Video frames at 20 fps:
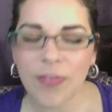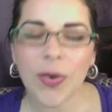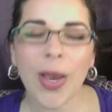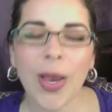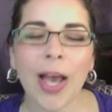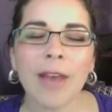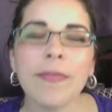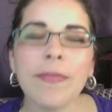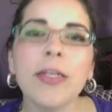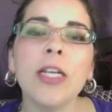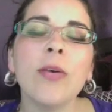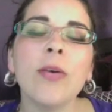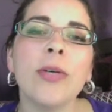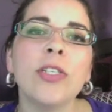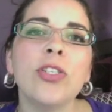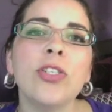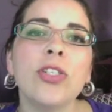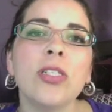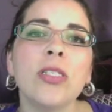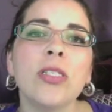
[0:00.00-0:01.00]
If you have any
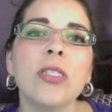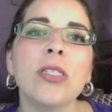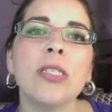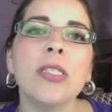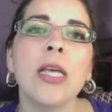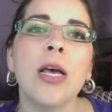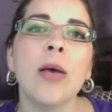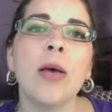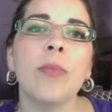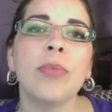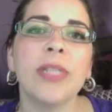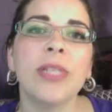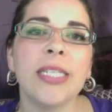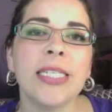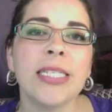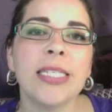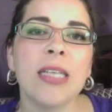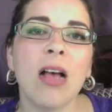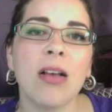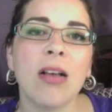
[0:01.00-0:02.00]
questions,
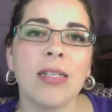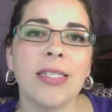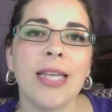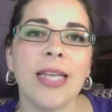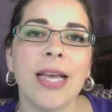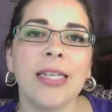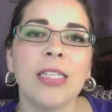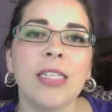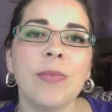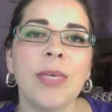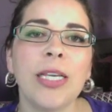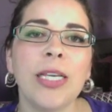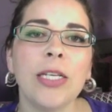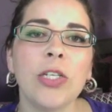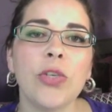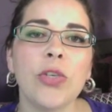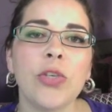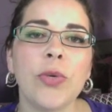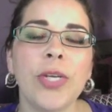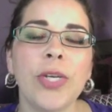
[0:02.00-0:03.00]
please contact
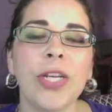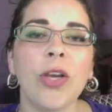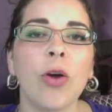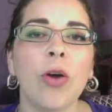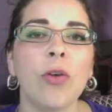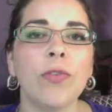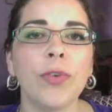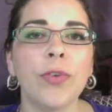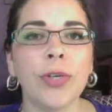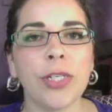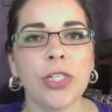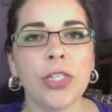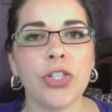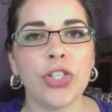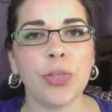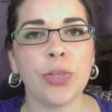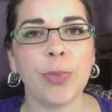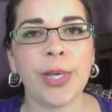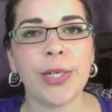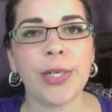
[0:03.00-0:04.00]
me,
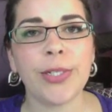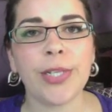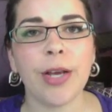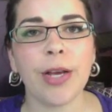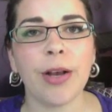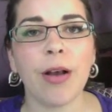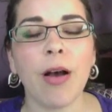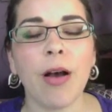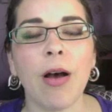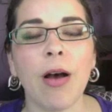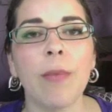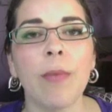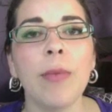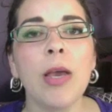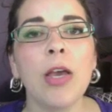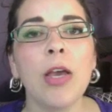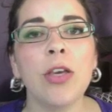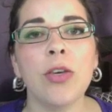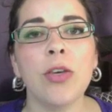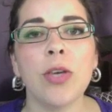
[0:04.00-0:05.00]

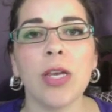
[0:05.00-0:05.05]
katrinakover@gmail.com.